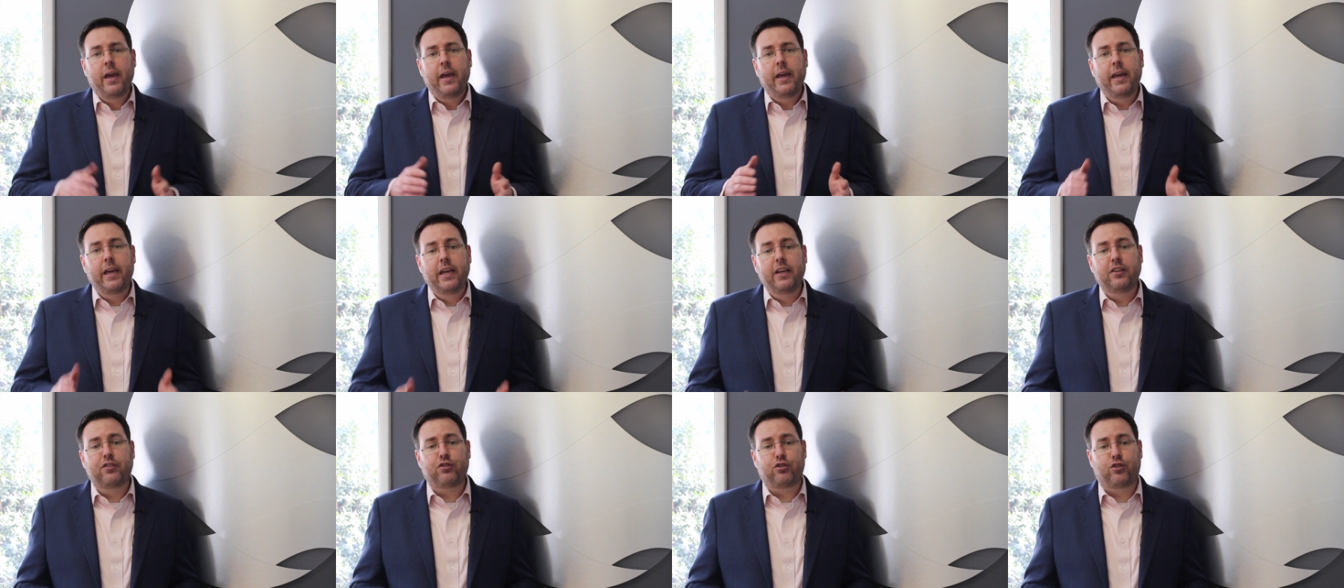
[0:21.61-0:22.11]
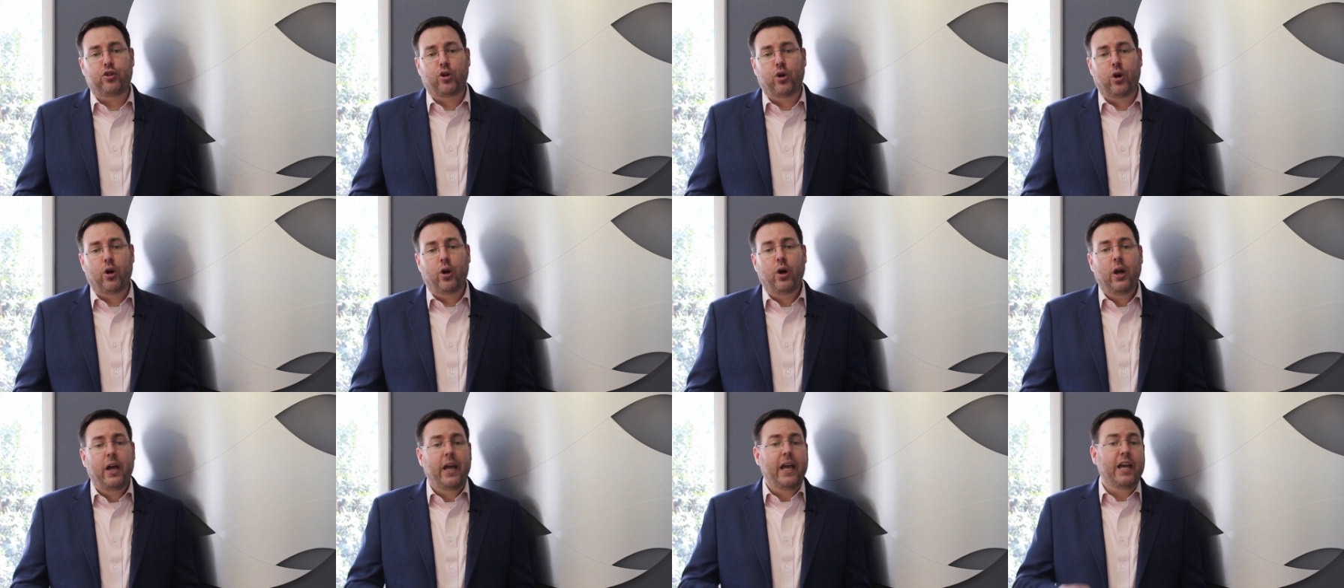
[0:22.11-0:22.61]

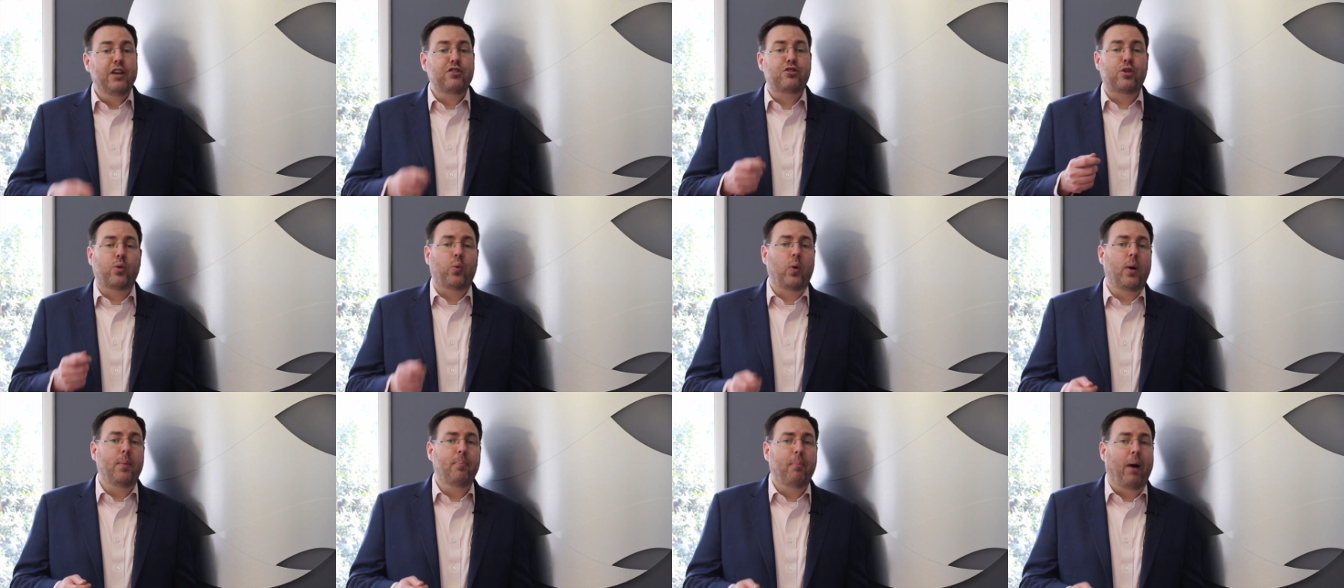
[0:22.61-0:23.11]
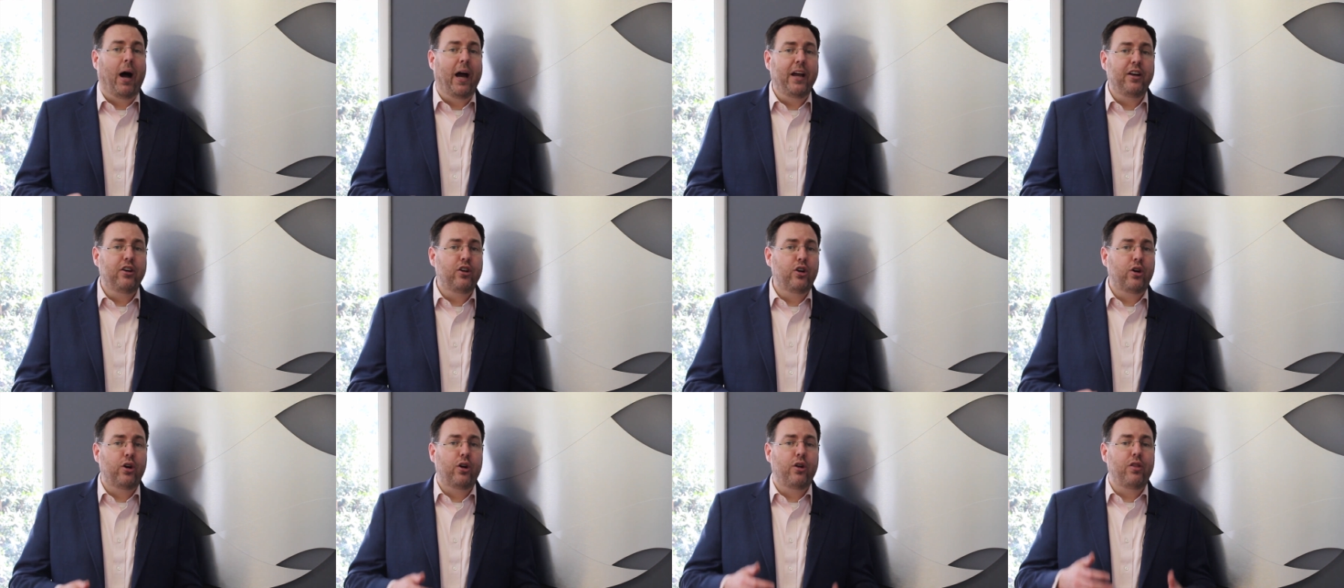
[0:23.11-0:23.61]
Easter is a
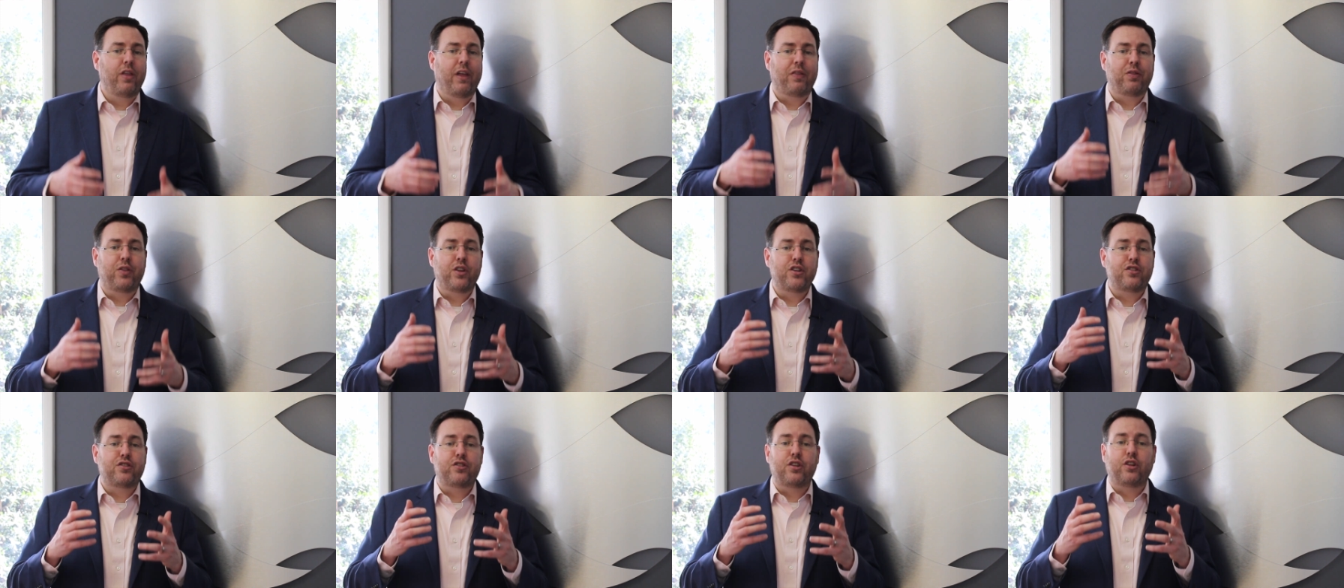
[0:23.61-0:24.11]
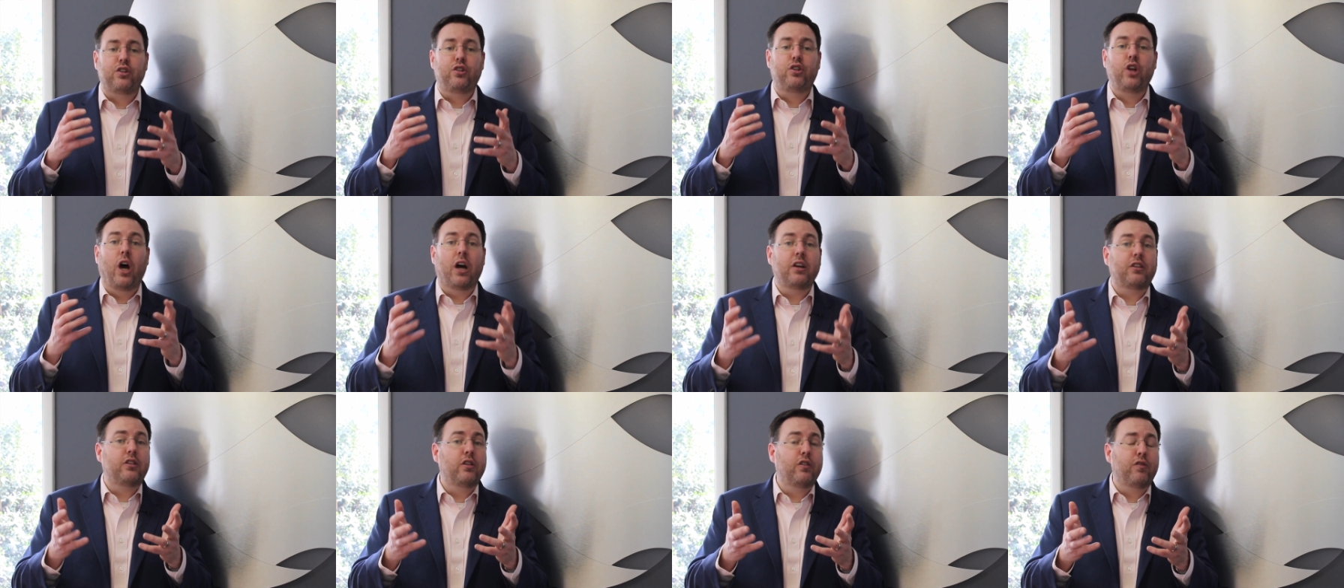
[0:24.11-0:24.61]
reminder that the
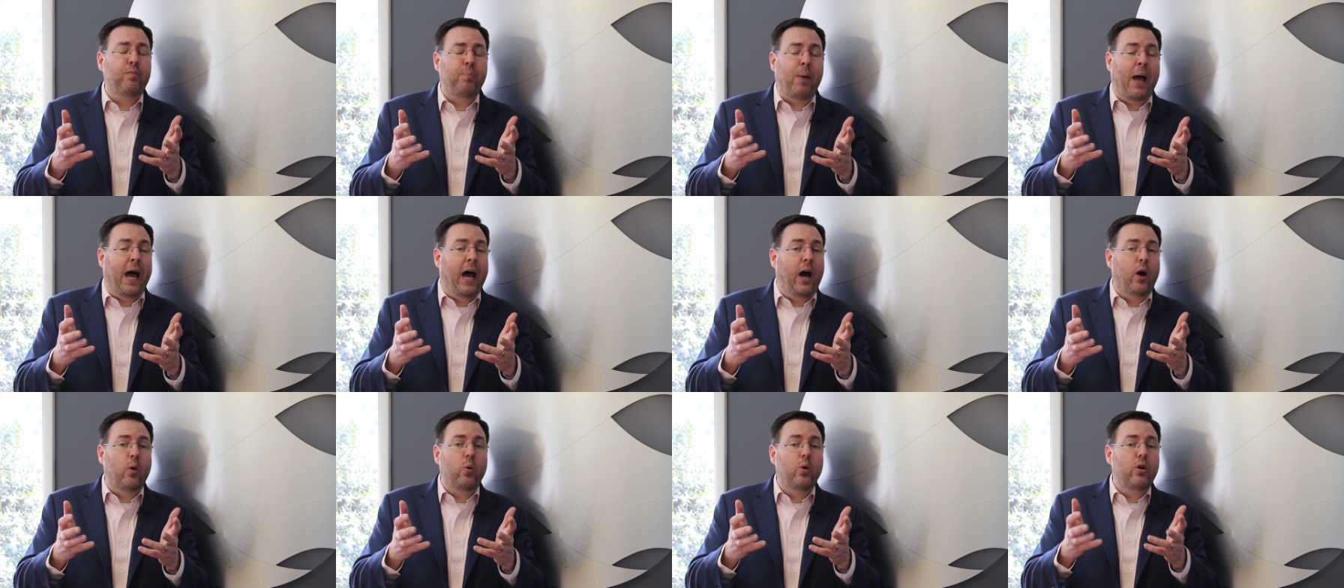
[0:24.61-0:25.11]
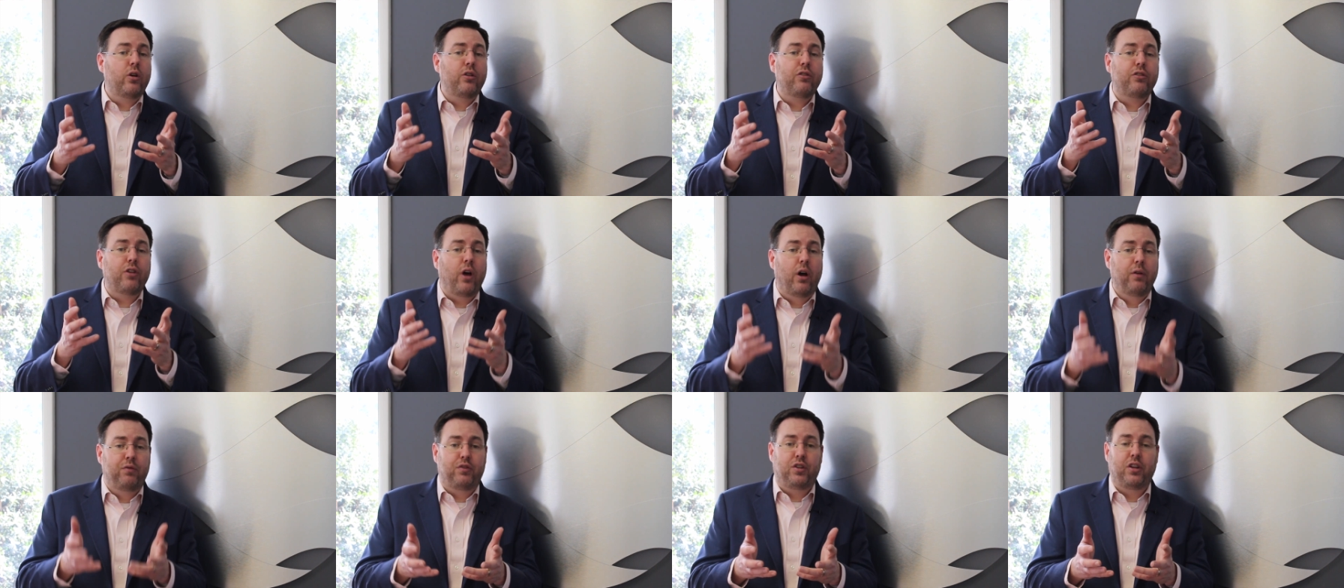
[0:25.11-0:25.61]
seductive powers
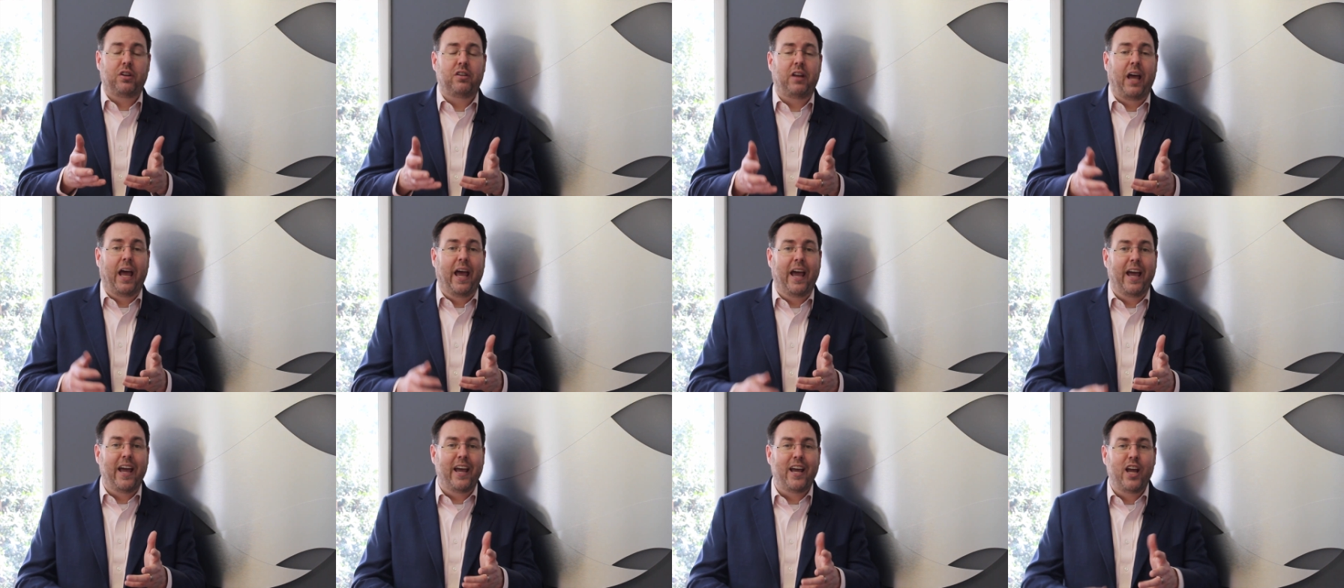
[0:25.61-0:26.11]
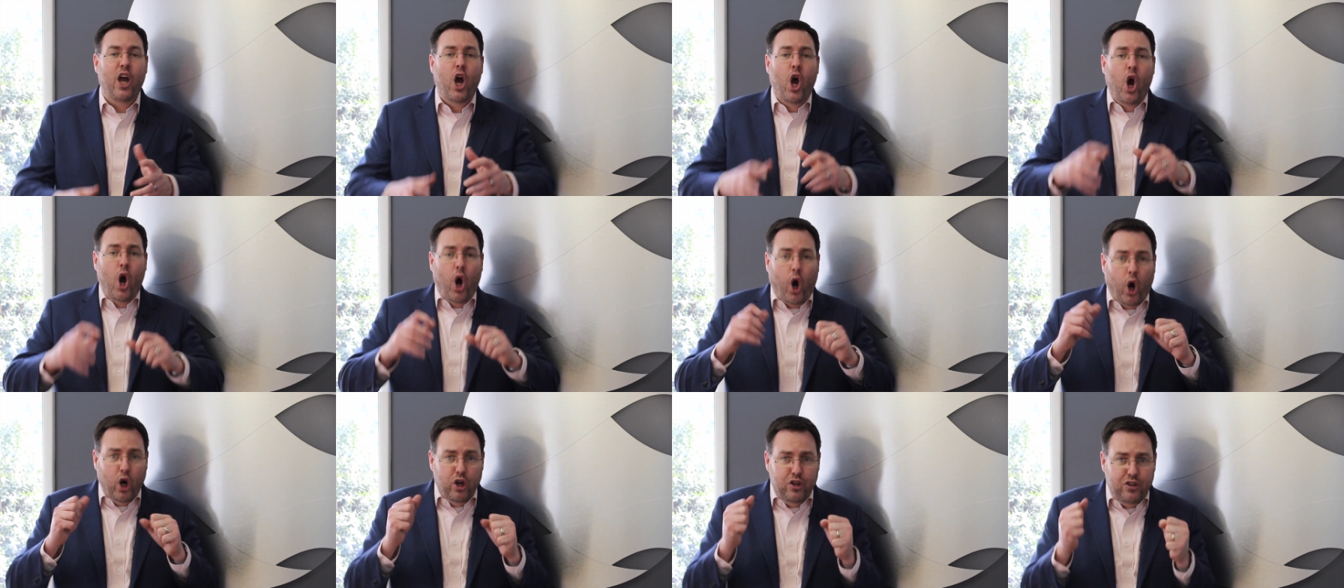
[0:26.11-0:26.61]
of today
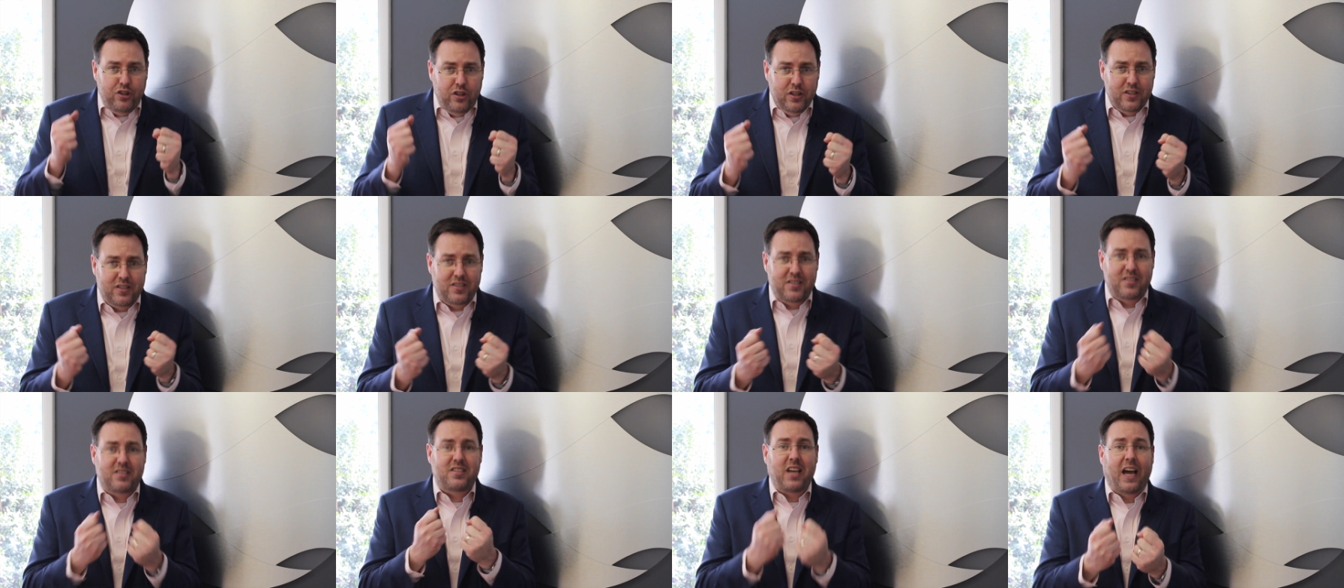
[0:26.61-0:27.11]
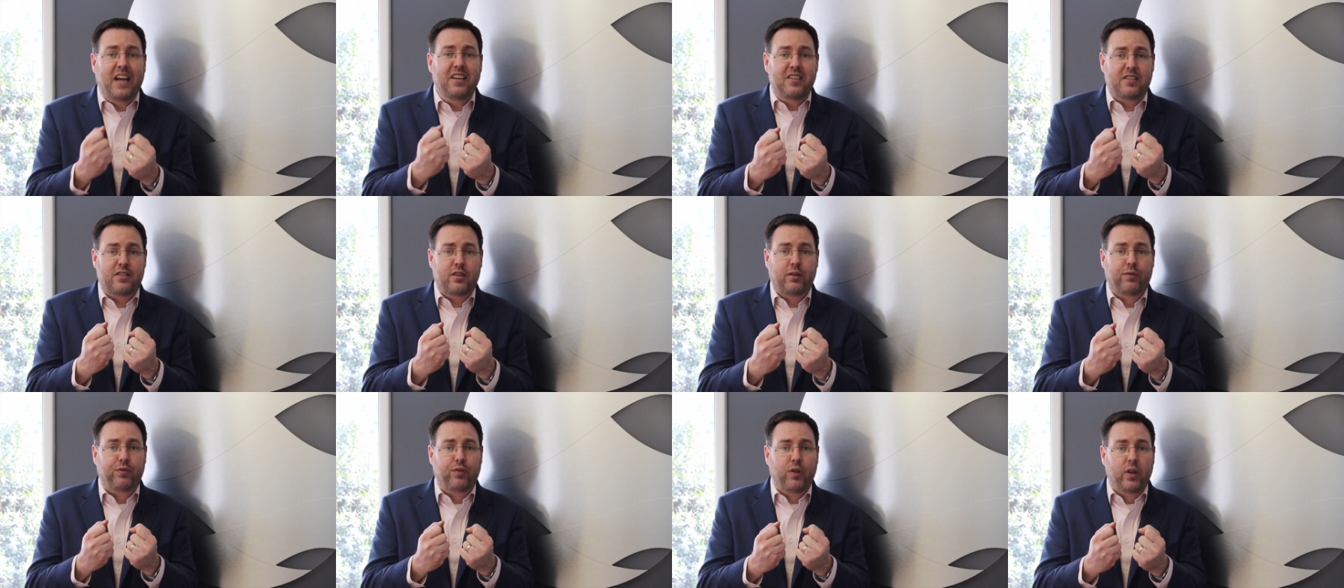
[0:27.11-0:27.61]
are
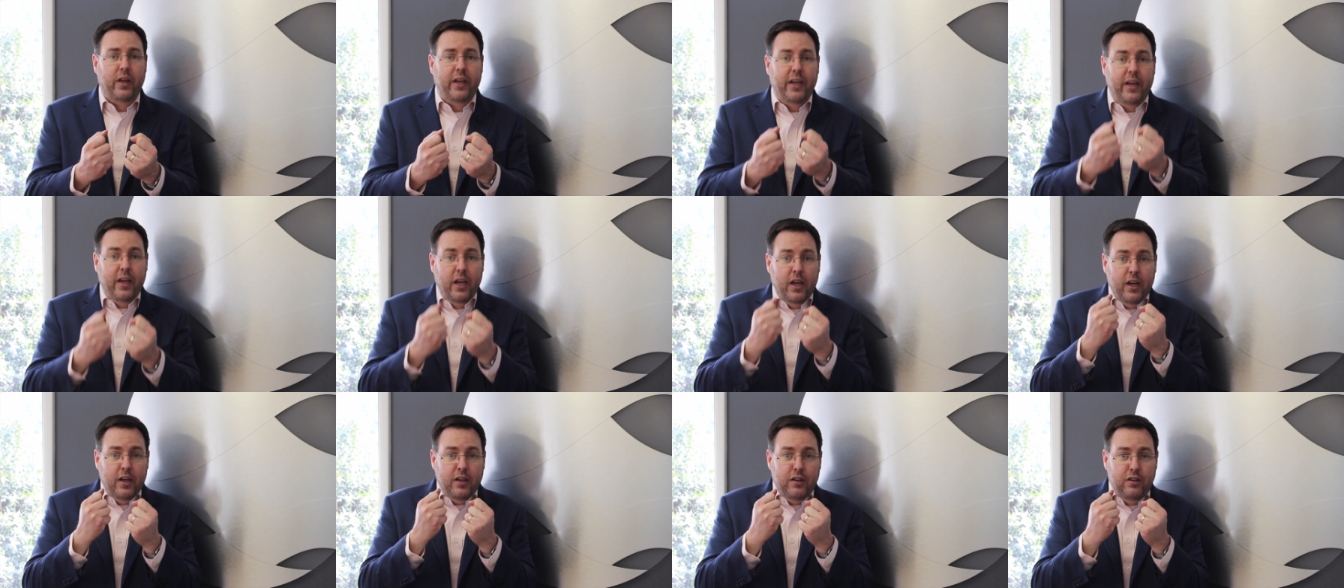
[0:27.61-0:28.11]
decisively